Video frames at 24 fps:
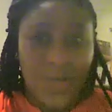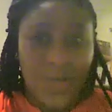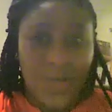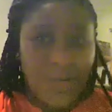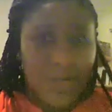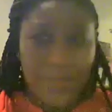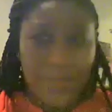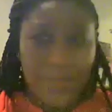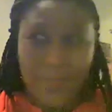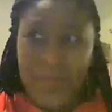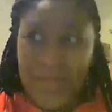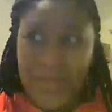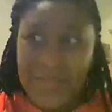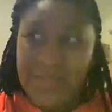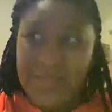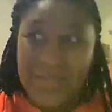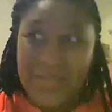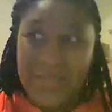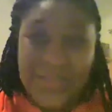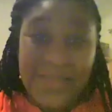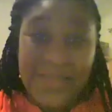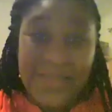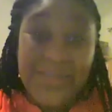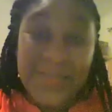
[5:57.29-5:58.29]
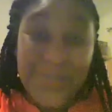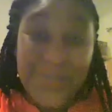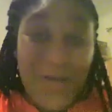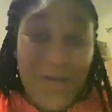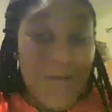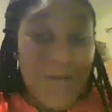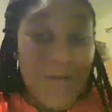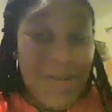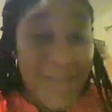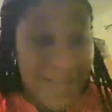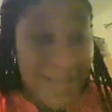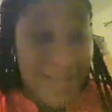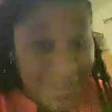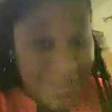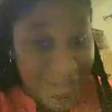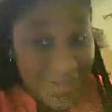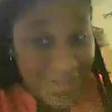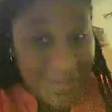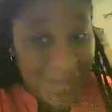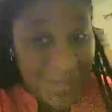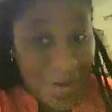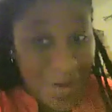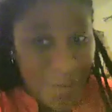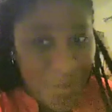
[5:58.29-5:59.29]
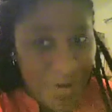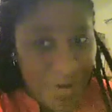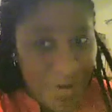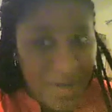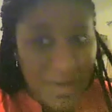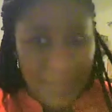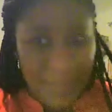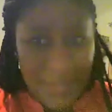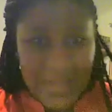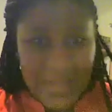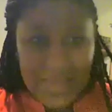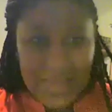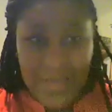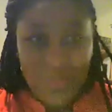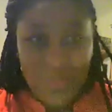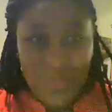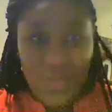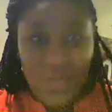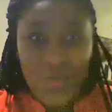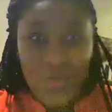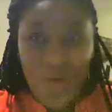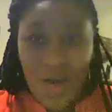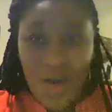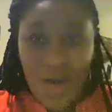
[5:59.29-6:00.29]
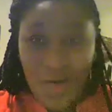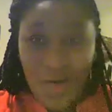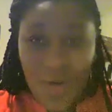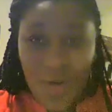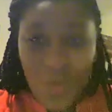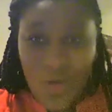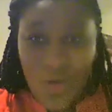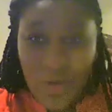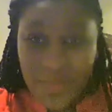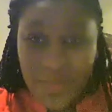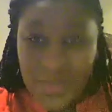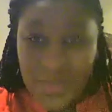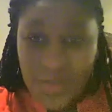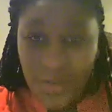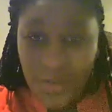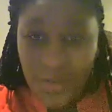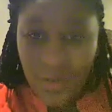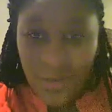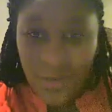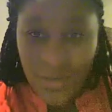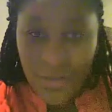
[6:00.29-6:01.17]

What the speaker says: Remember, this is now when I start to get work. I'm saying, just want to go home, so